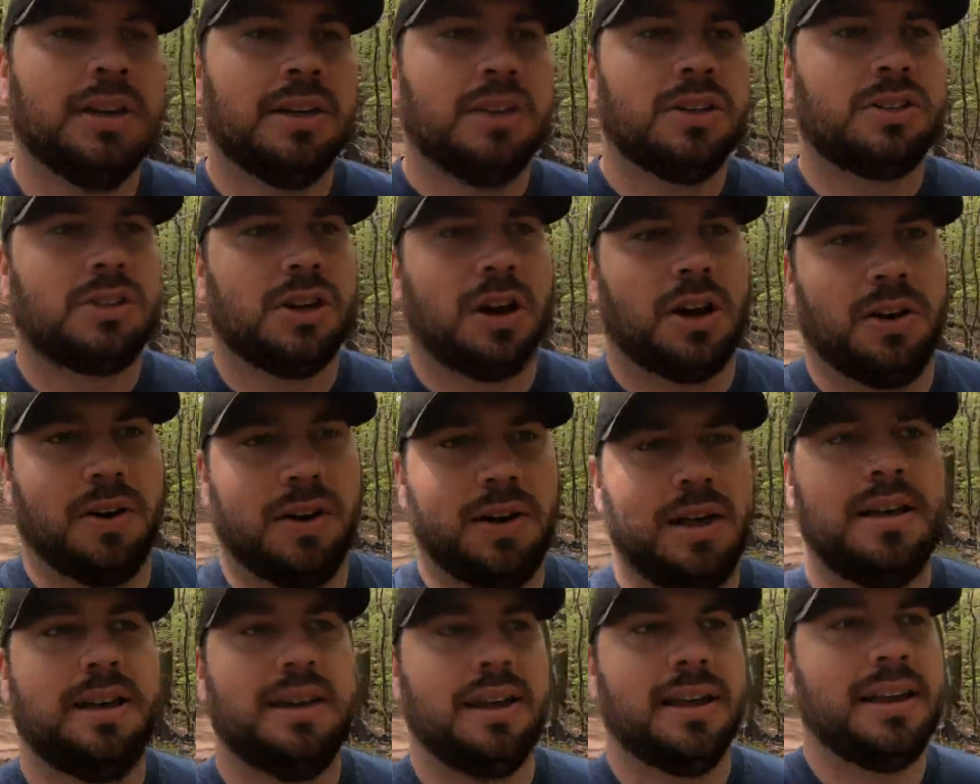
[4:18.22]
So,
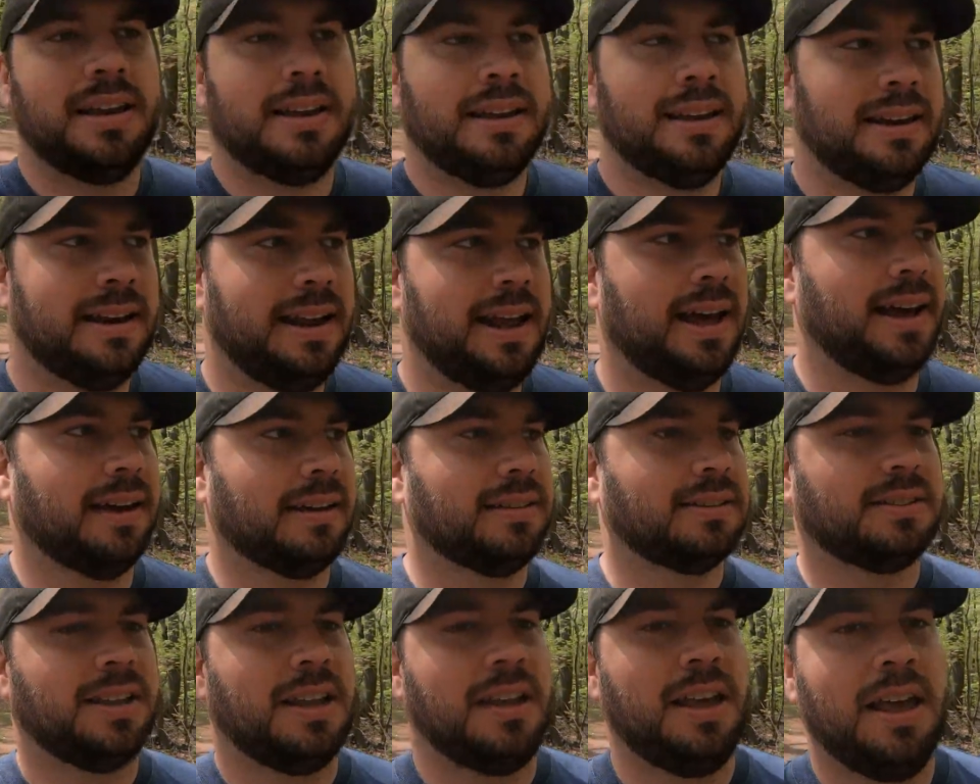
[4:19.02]

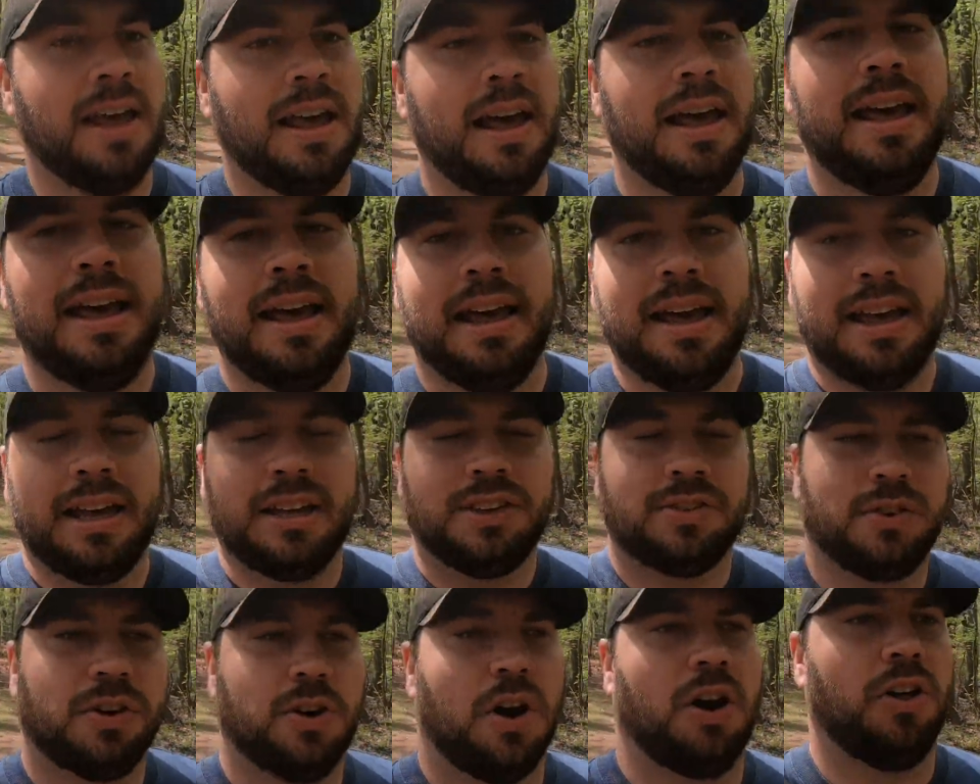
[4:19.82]
next
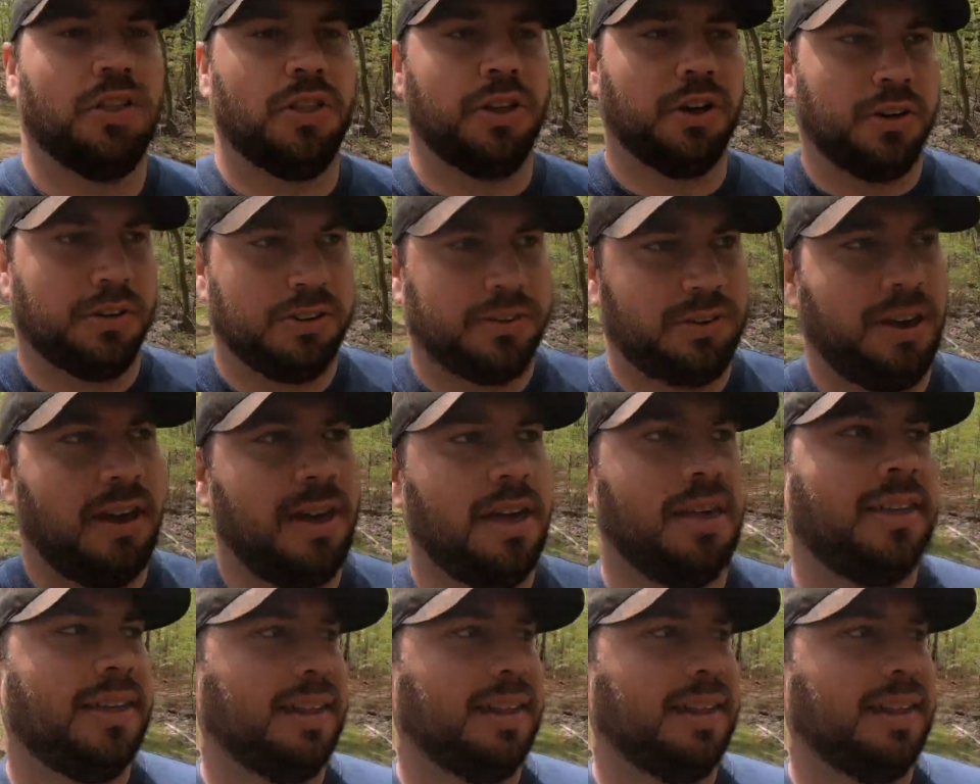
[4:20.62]
is for all those